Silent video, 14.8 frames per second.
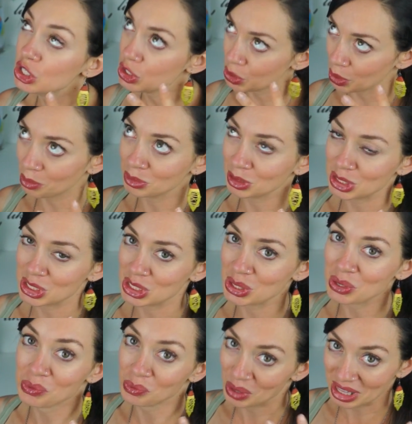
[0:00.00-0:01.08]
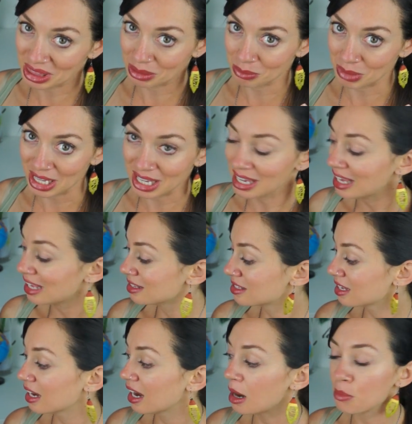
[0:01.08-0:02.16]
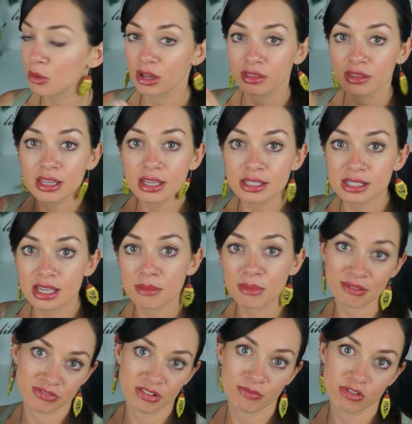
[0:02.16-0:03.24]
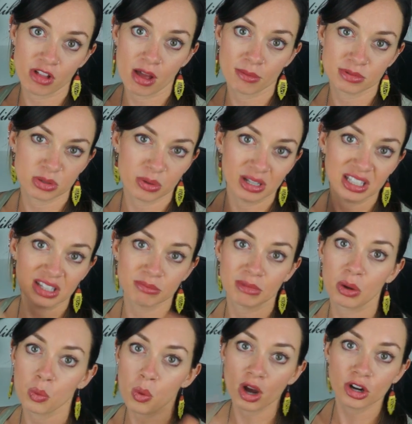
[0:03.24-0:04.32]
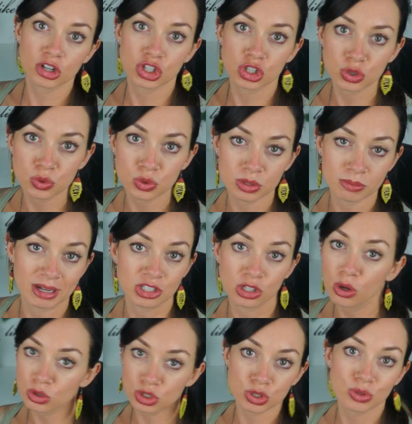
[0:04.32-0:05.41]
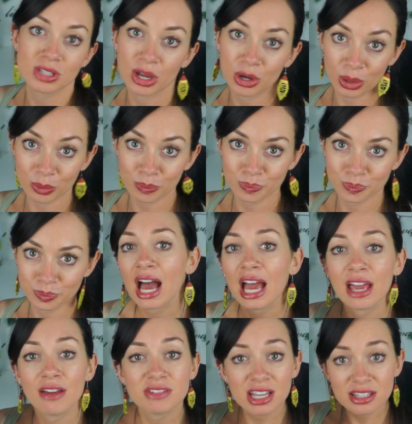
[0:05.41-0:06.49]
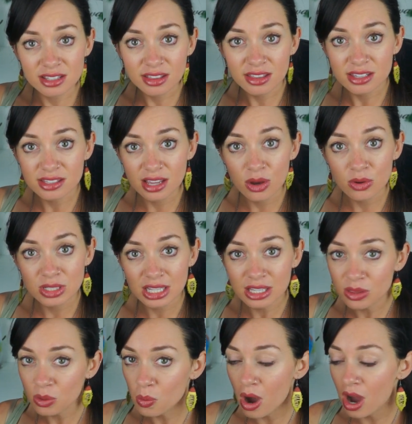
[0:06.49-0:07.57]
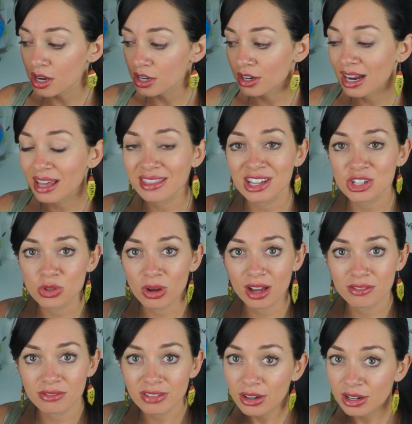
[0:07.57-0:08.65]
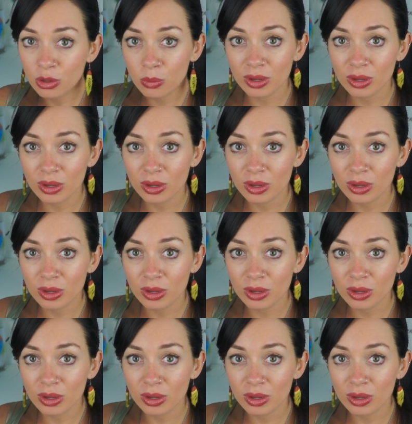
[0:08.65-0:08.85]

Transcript: normally do with me. Instead, I bring these and my flip-flops, so I leave my water shoes and my toe shoes at home. I have tested these out in the water and they dry very